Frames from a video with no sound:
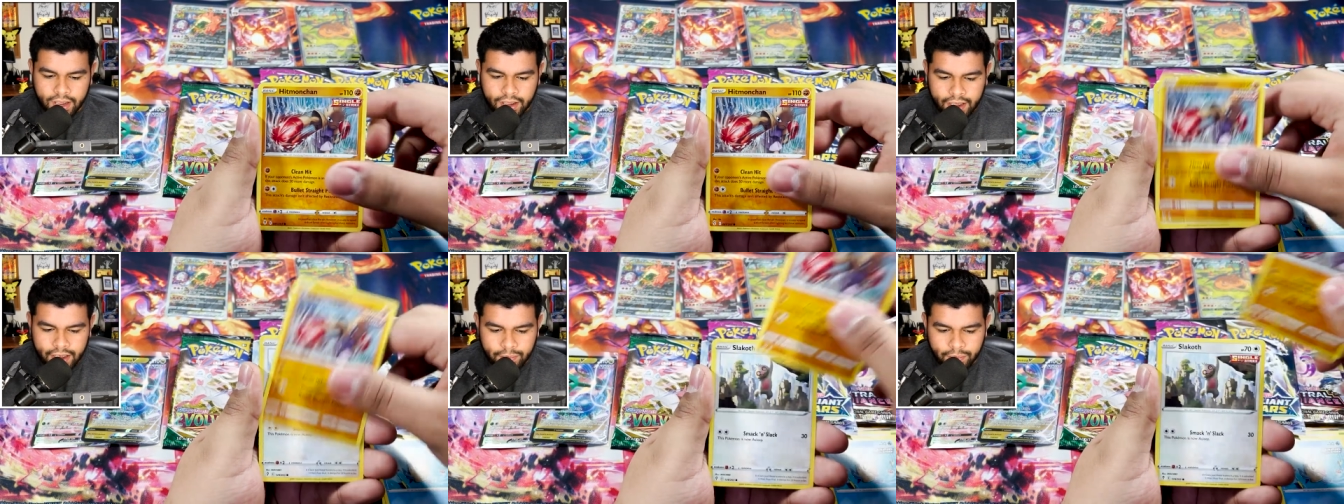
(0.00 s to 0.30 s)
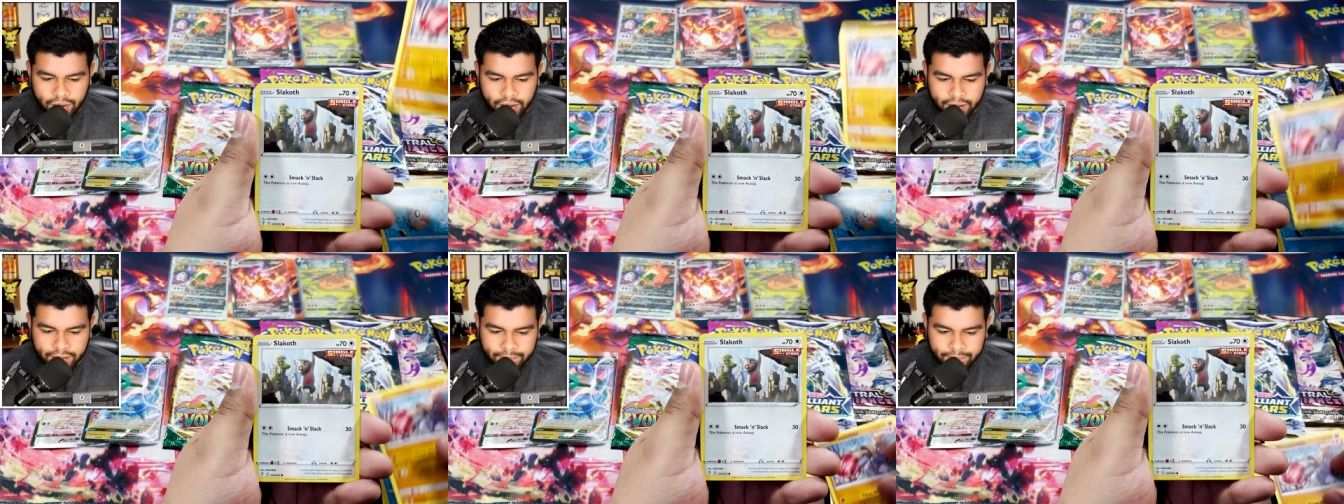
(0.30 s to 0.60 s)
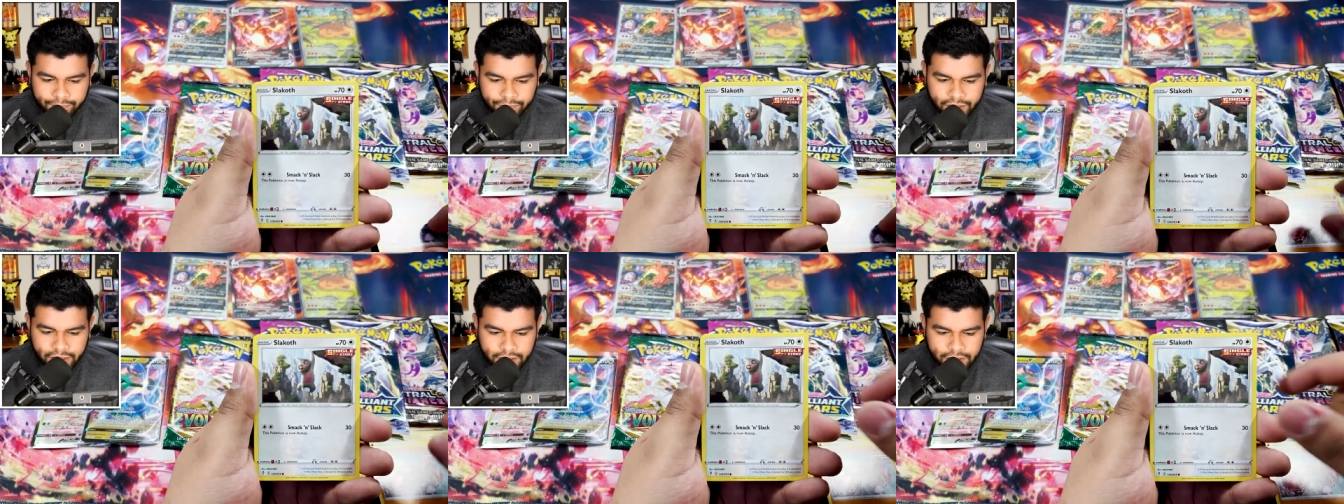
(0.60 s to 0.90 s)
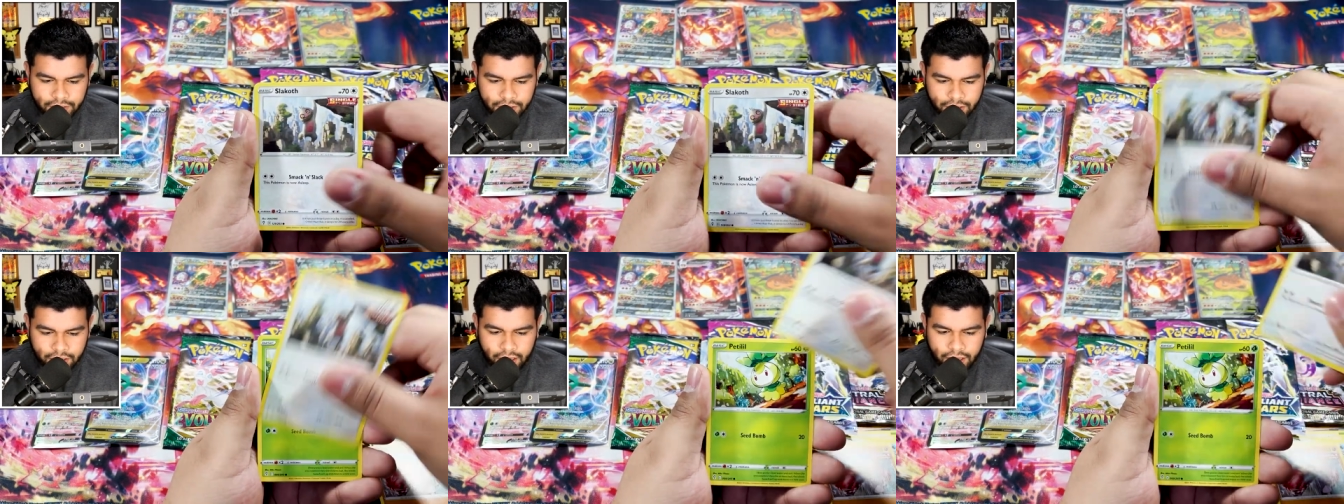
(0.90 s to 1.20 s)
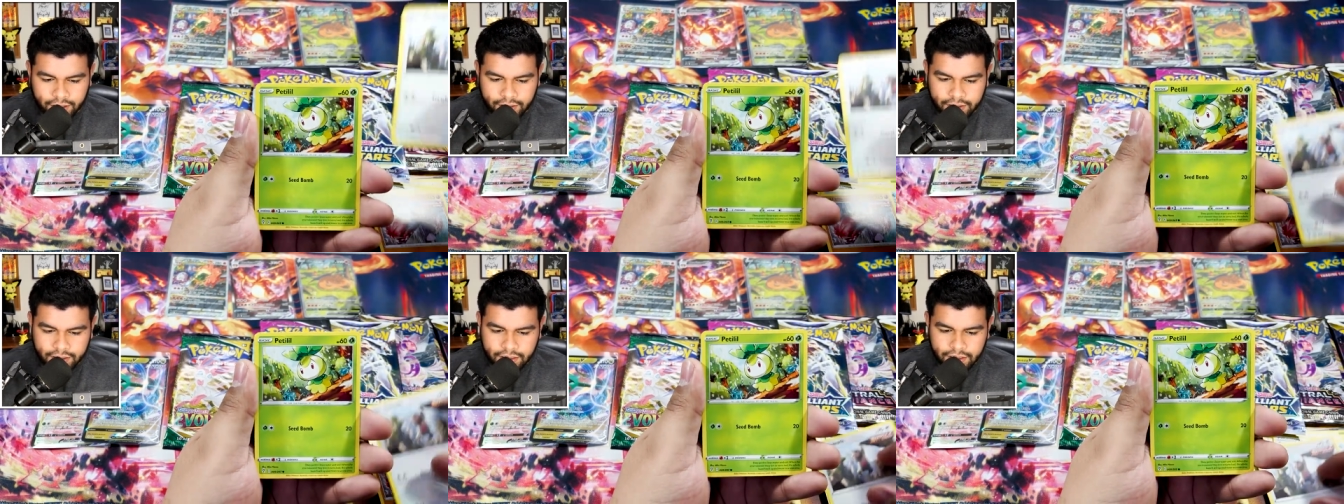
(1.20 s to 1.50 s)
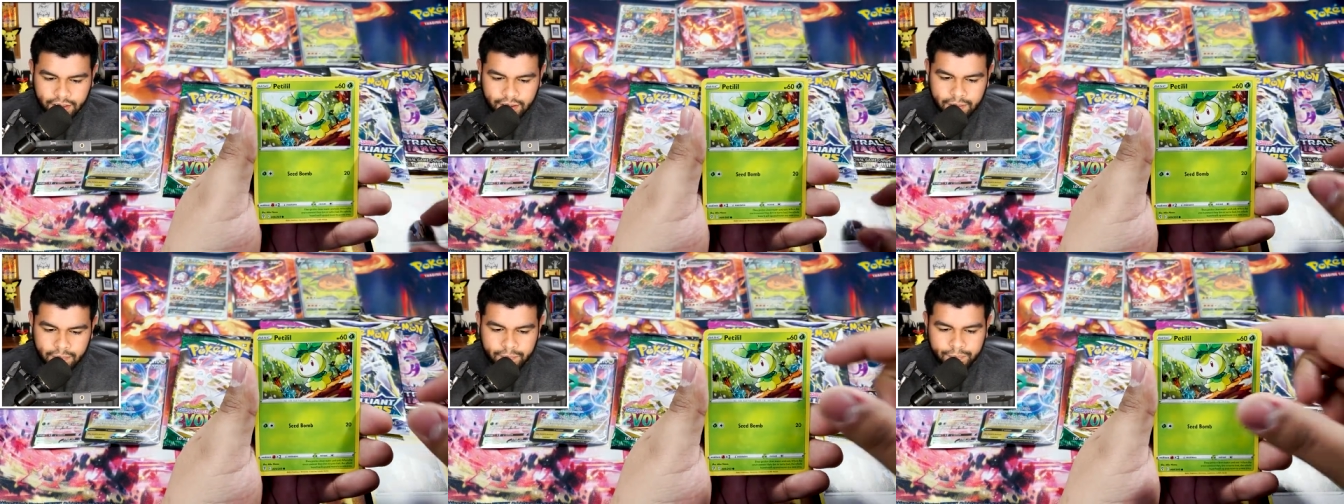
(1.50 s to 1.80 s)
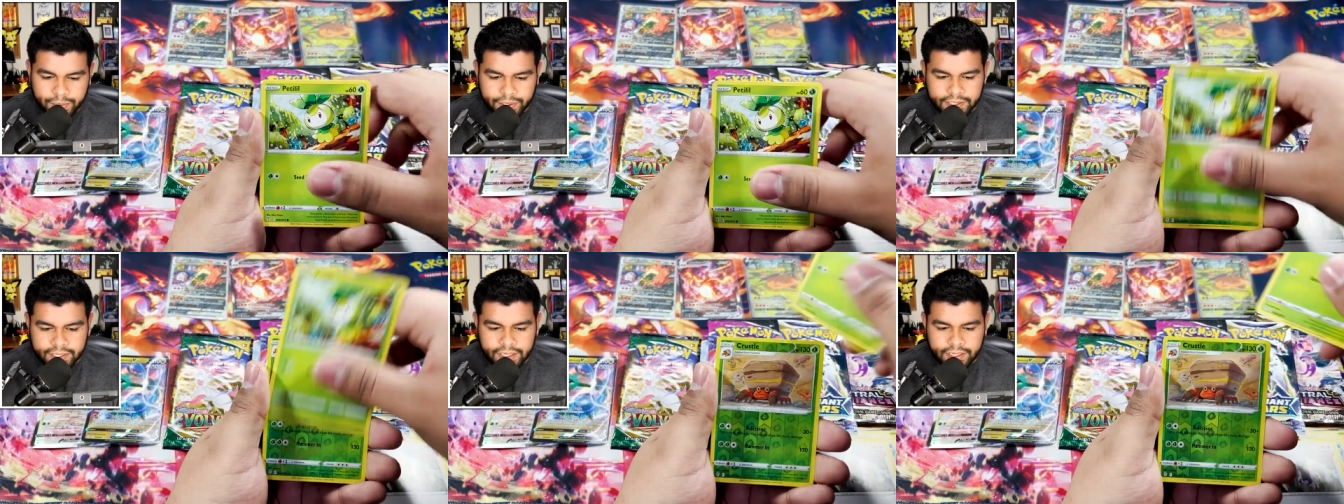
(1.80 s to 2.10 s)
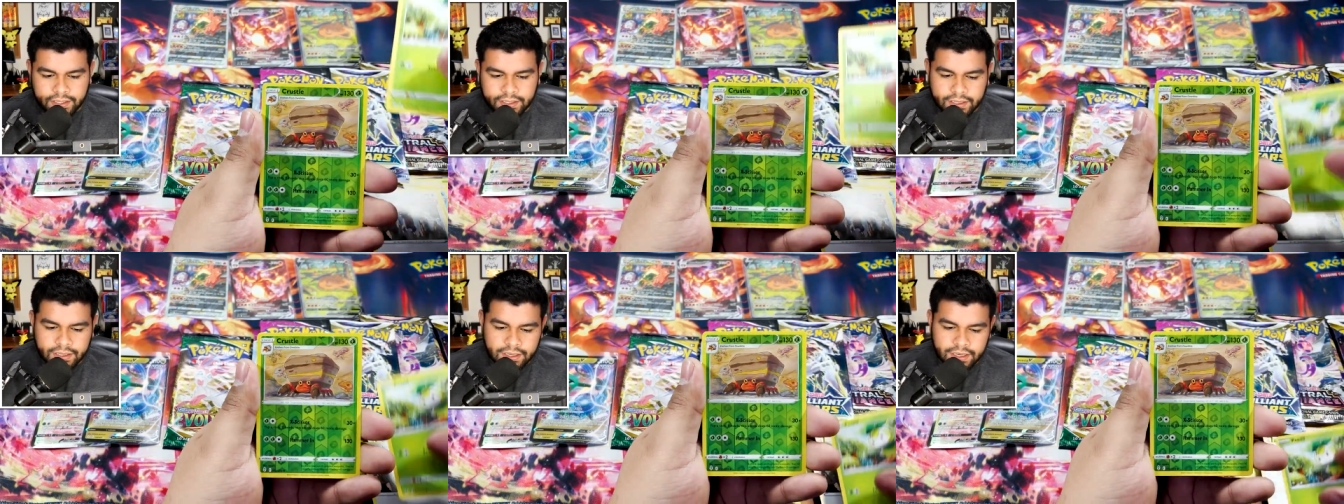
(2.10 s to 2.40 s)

Hitmon, Sloth, Pitit,